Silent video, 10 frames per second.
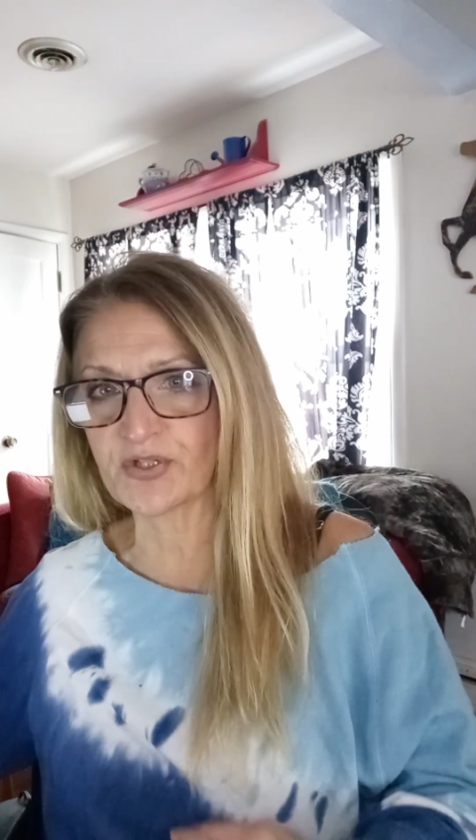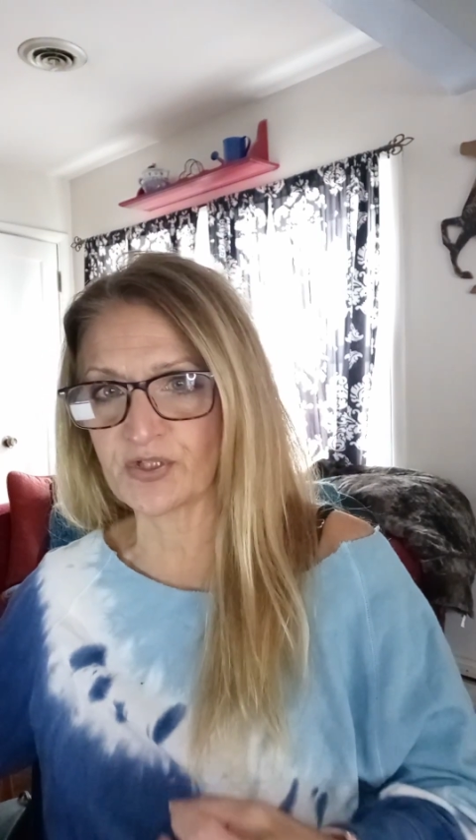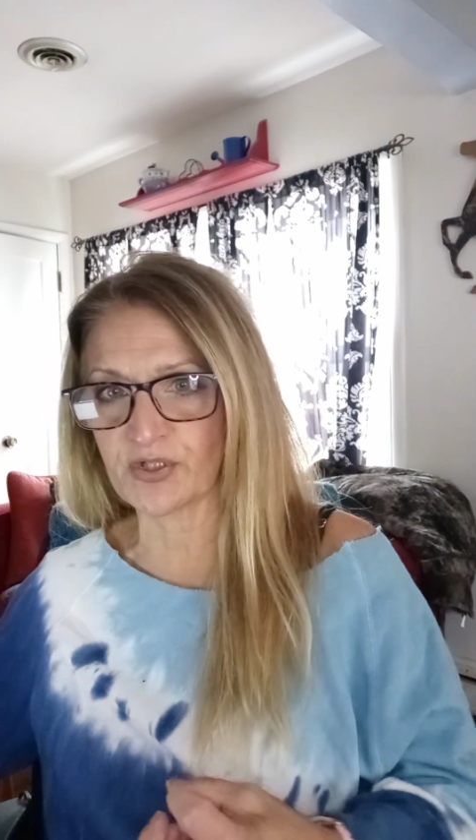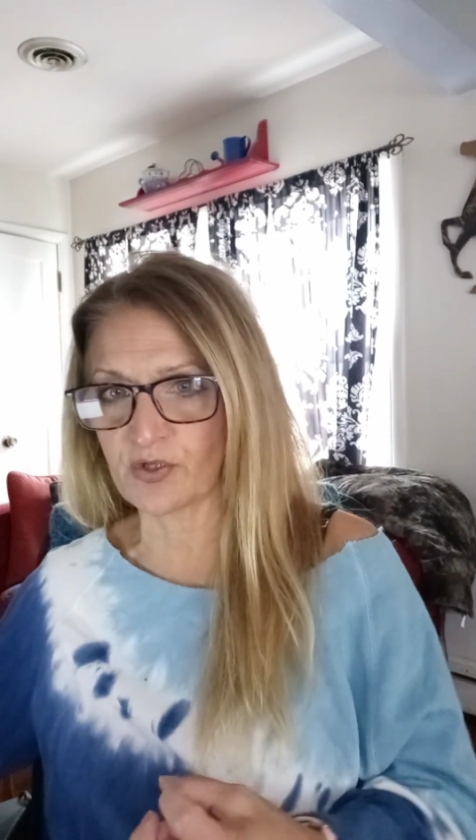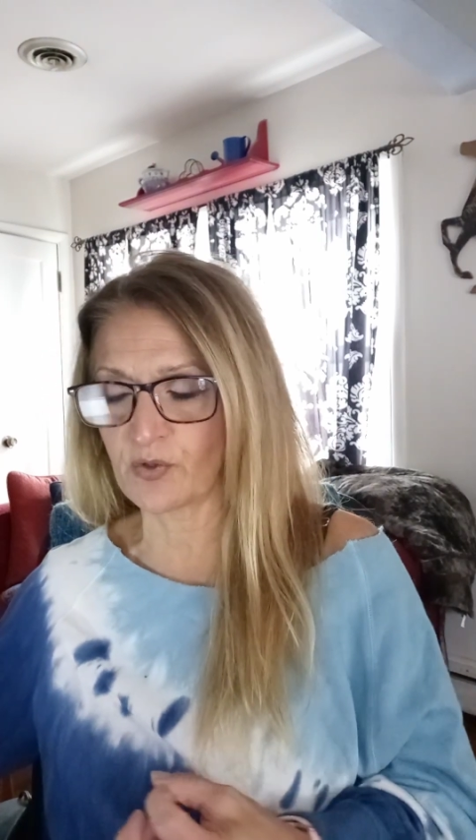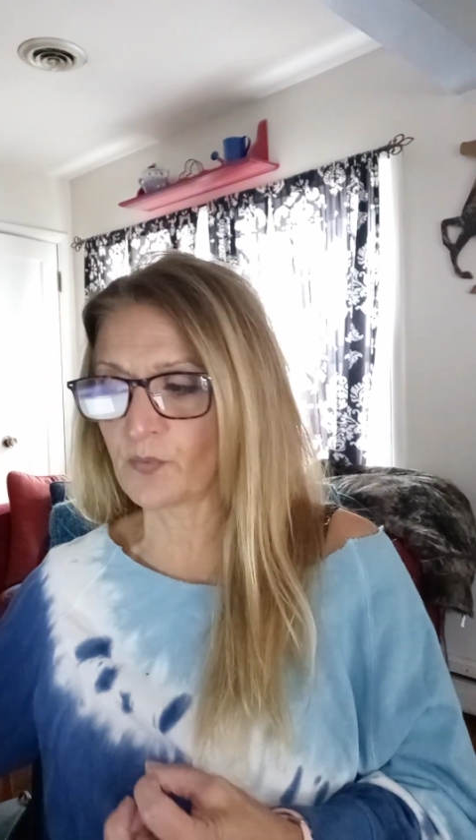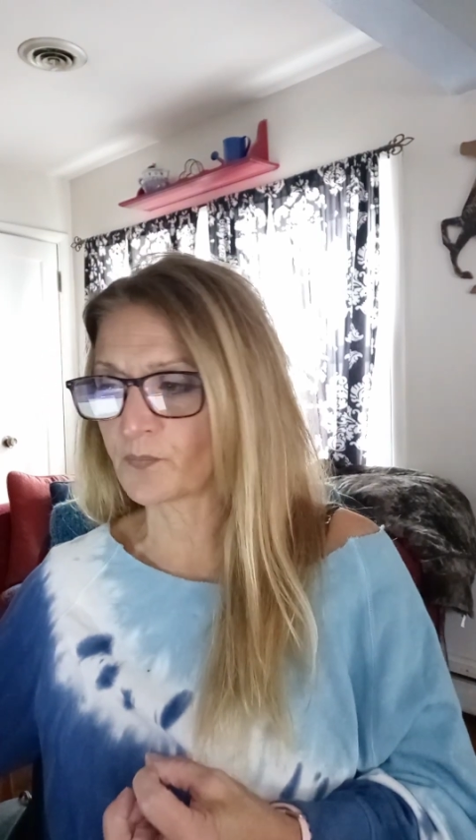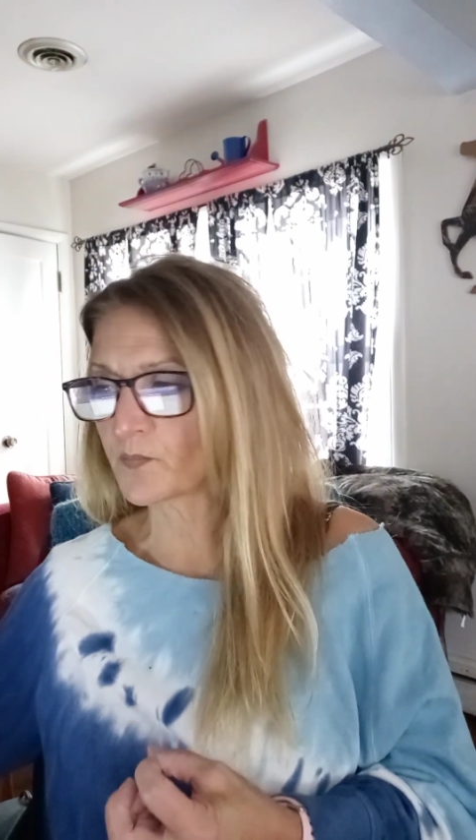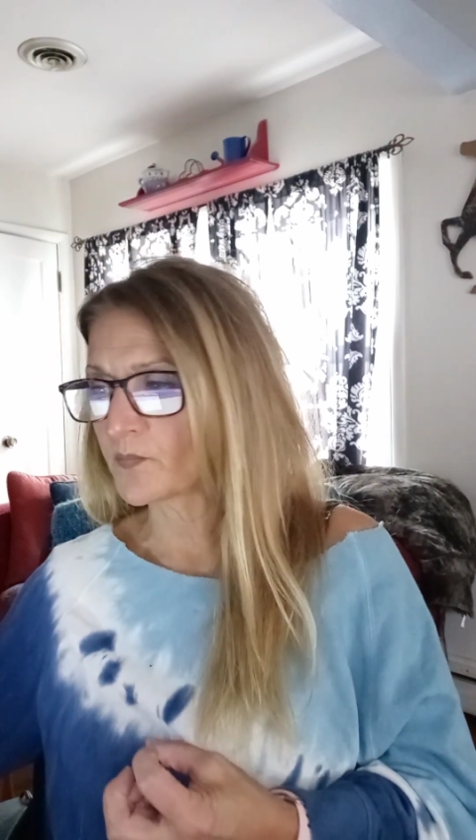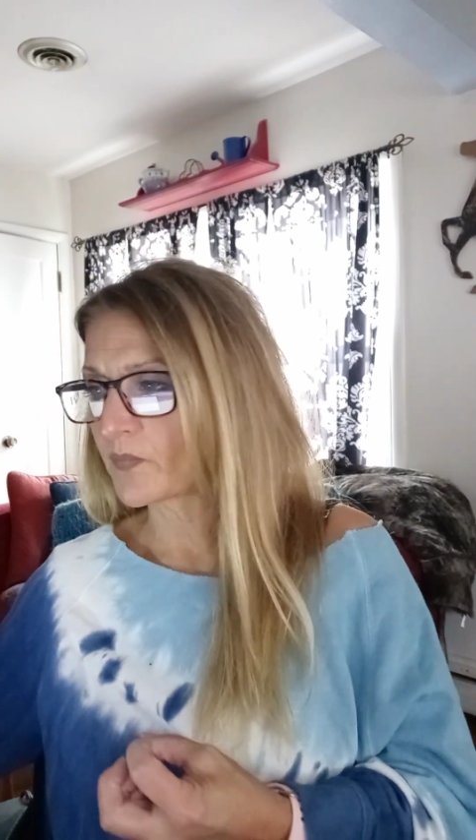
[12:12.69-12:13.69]
to do.
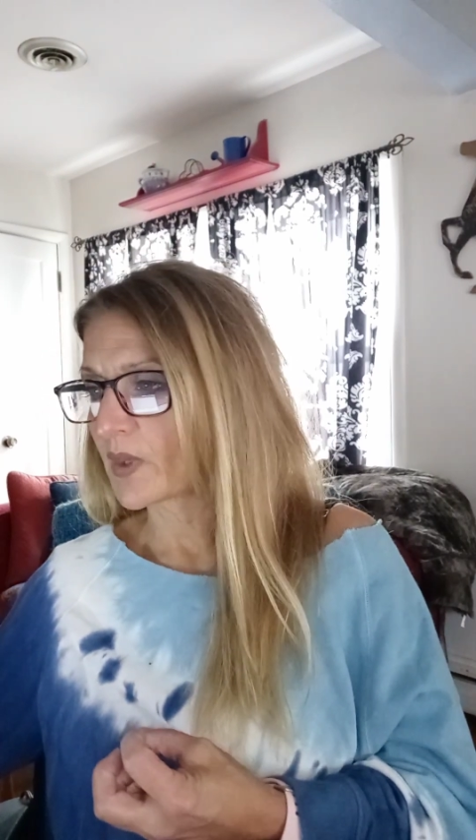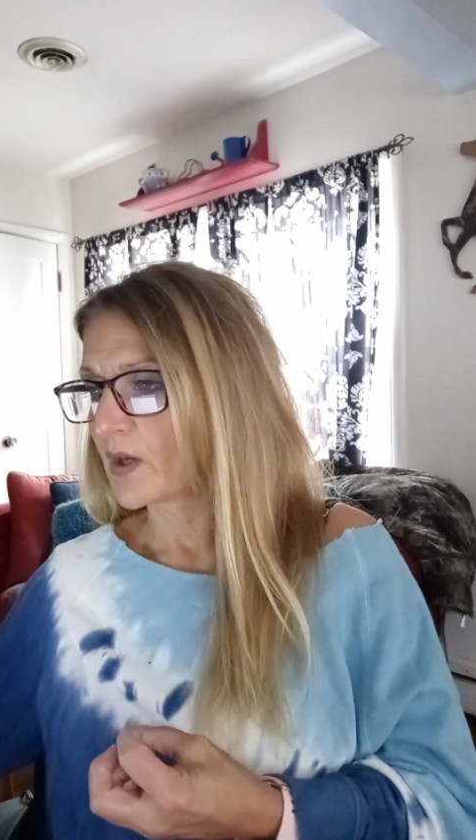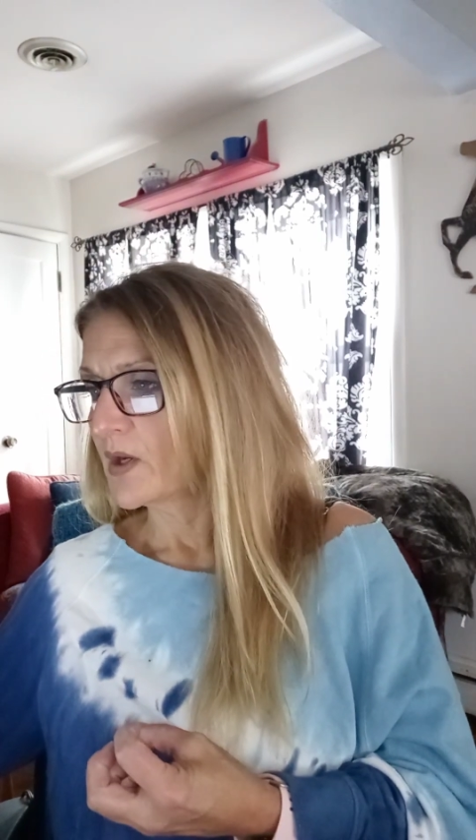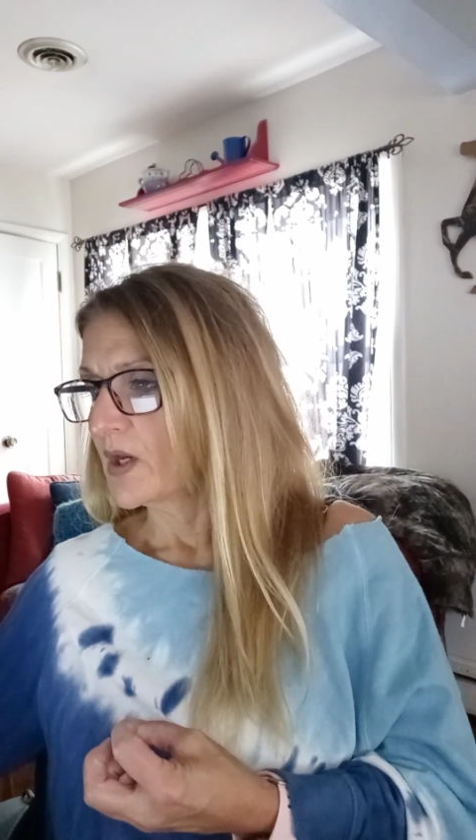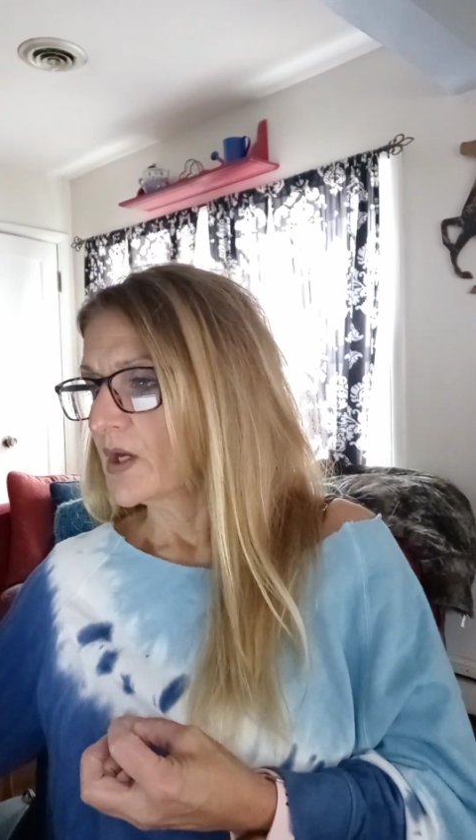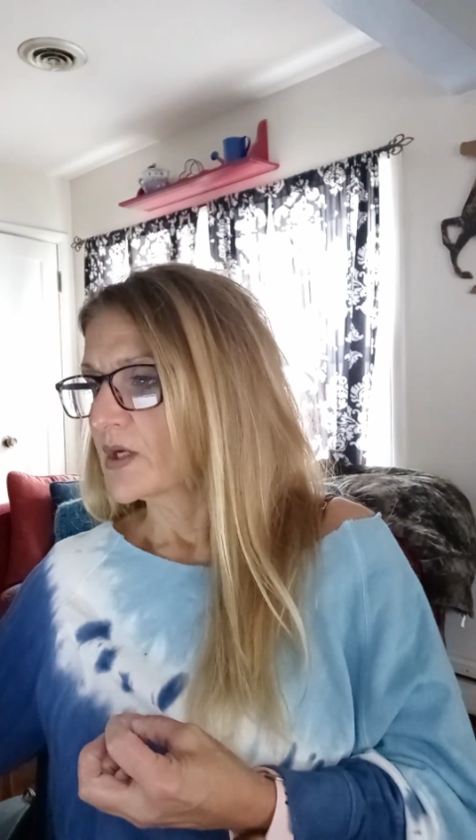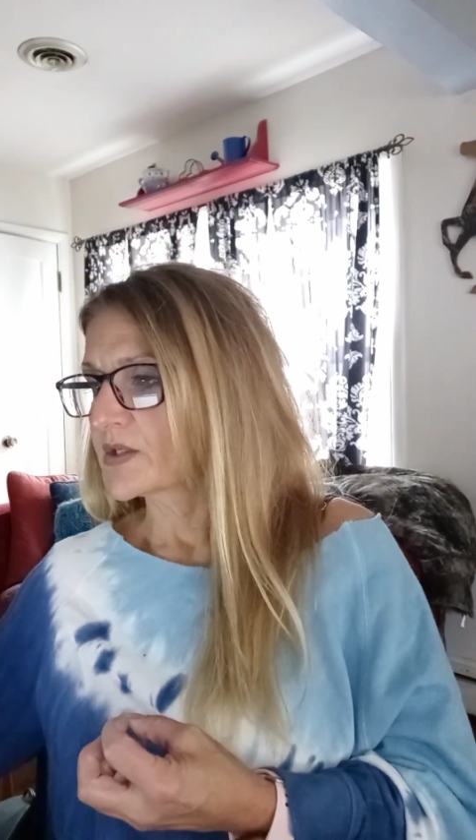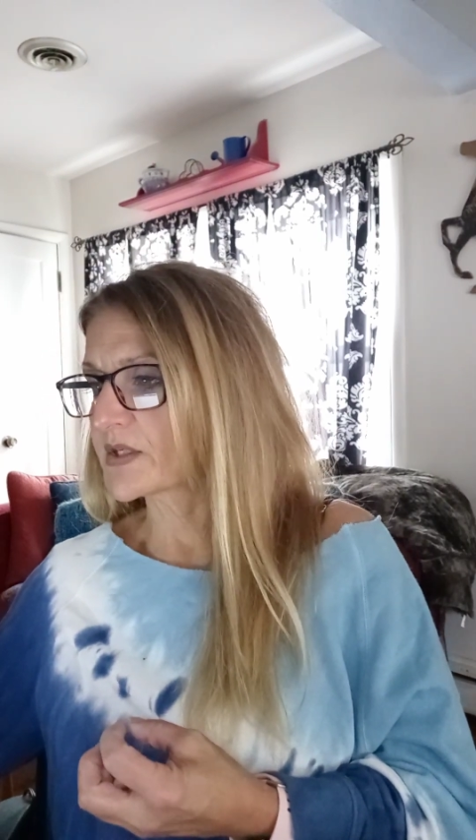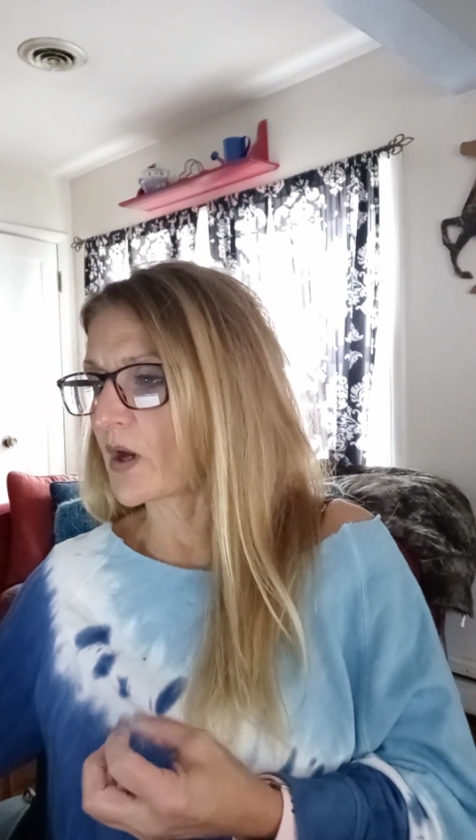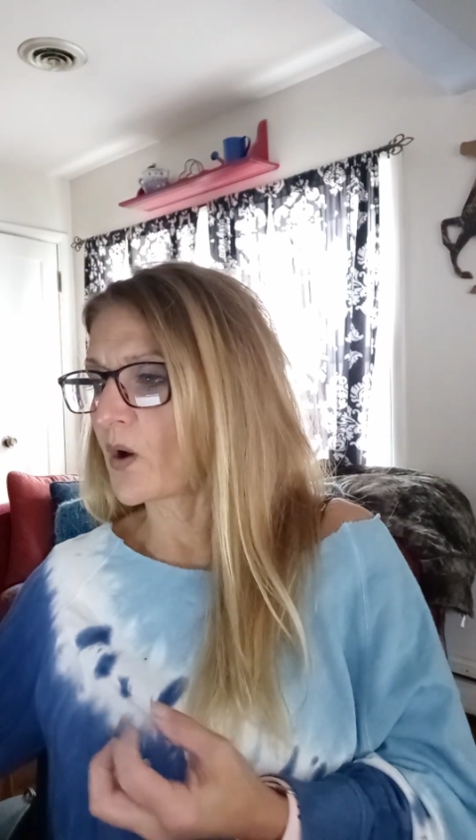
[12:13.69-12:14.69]

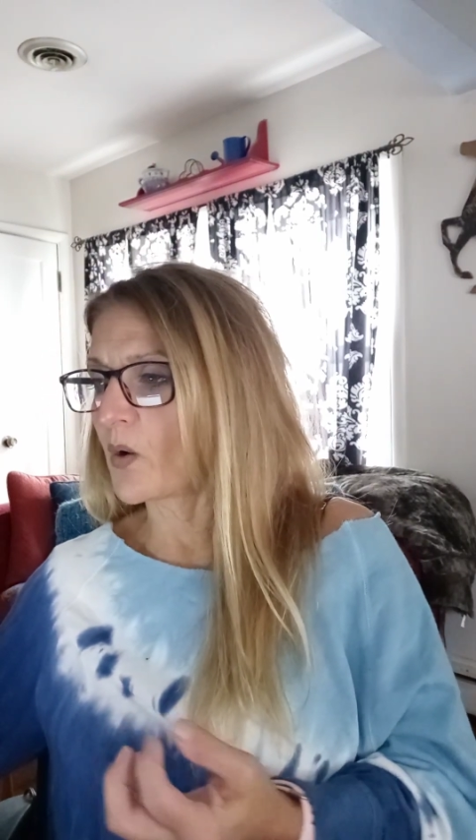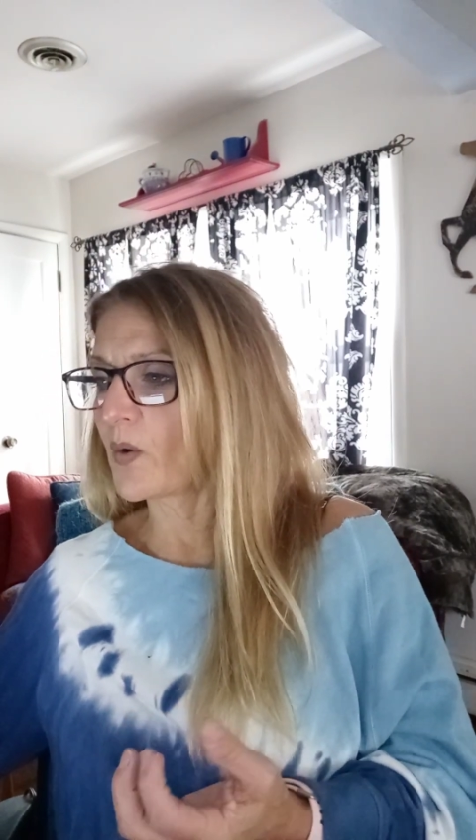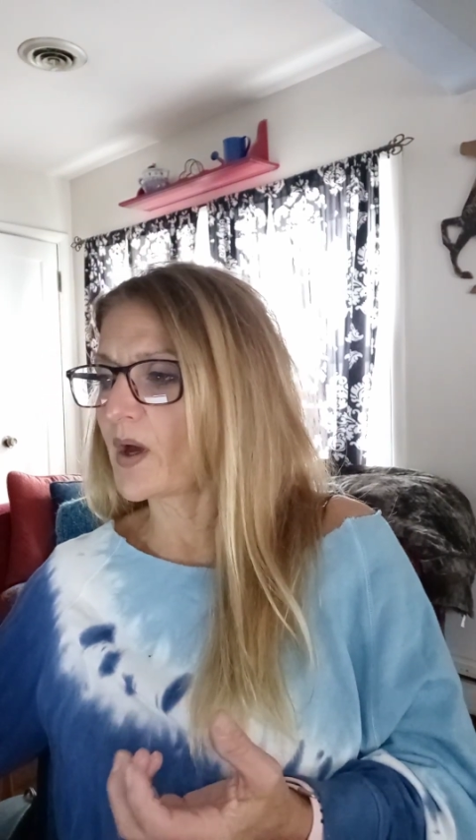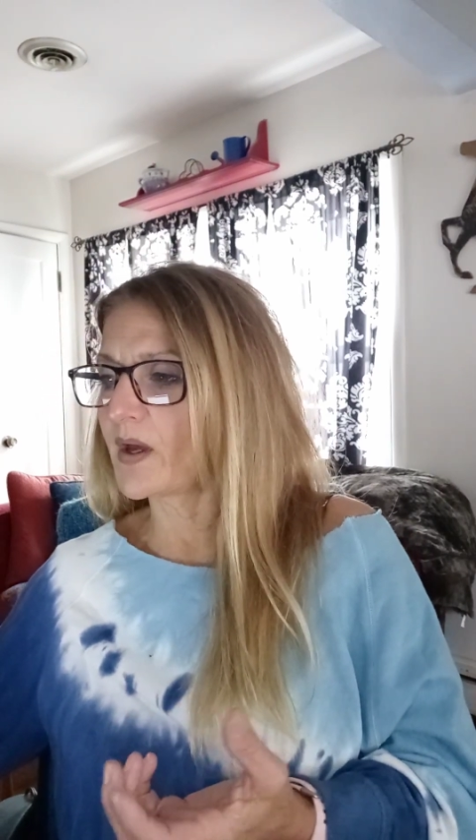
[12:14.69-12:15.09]
So,